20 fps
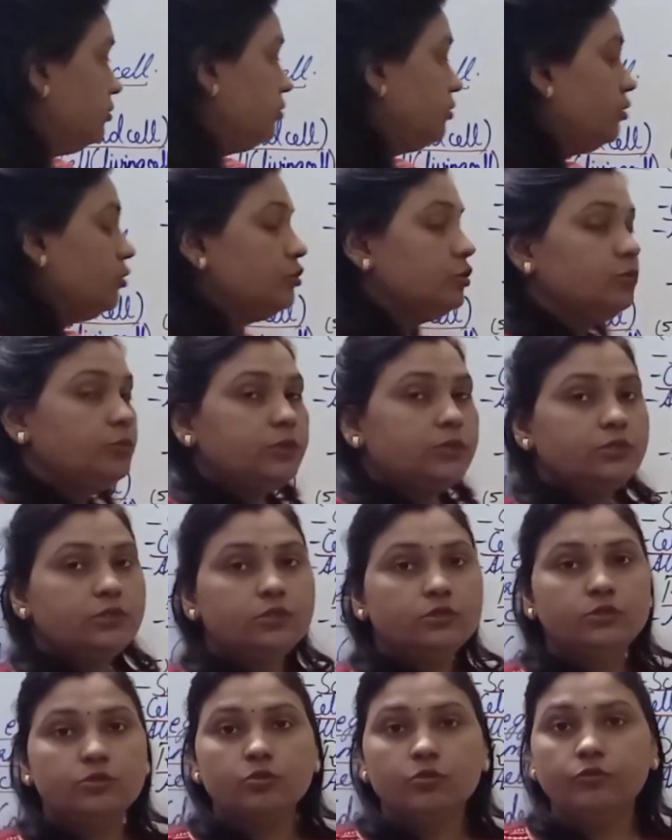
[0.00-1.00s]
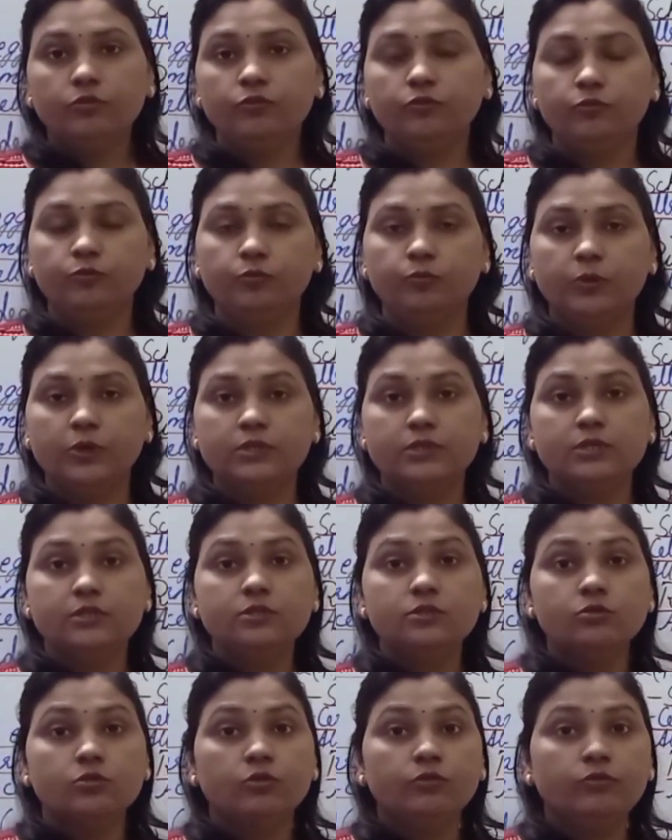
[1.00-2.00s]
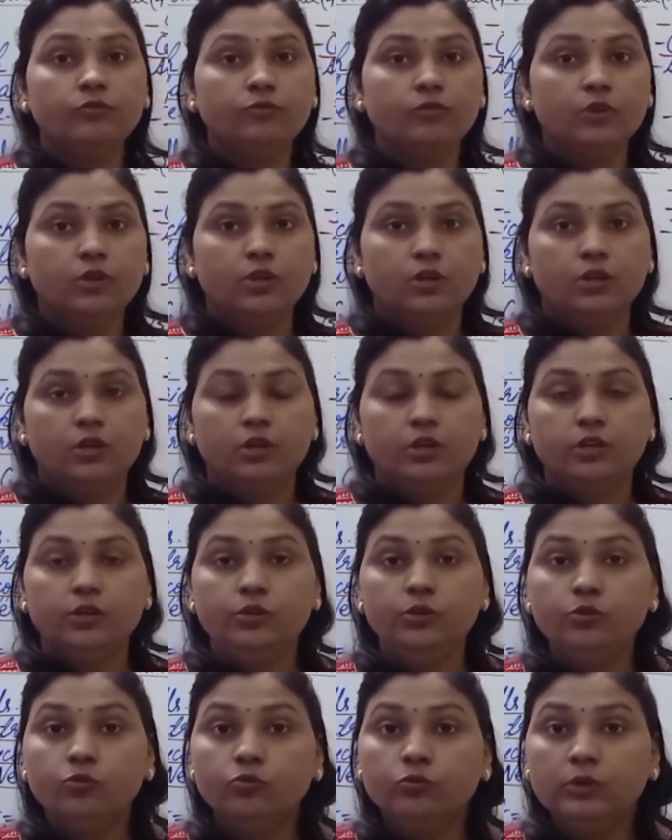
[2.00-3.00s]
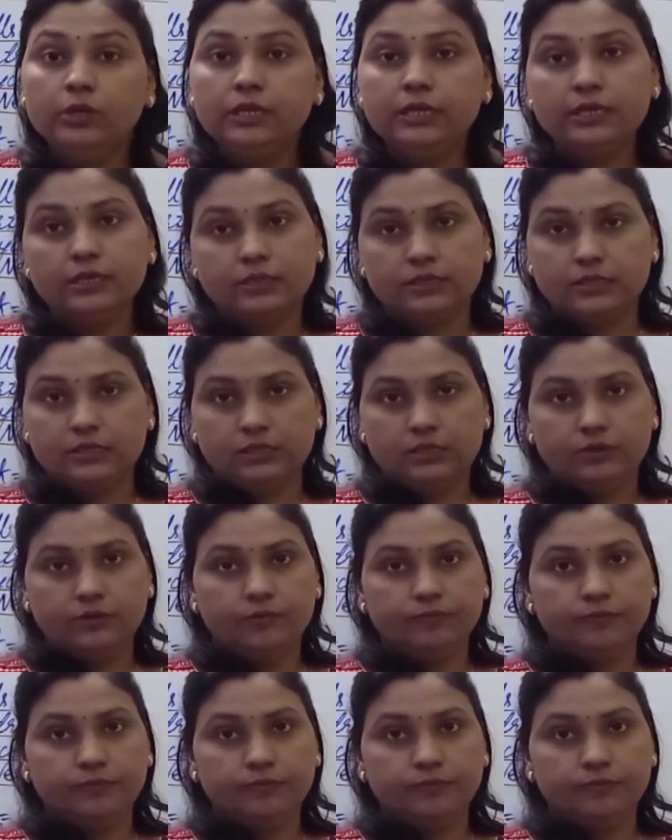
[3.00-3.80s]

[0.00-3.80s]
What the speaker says: on the basis of presence of nucleus.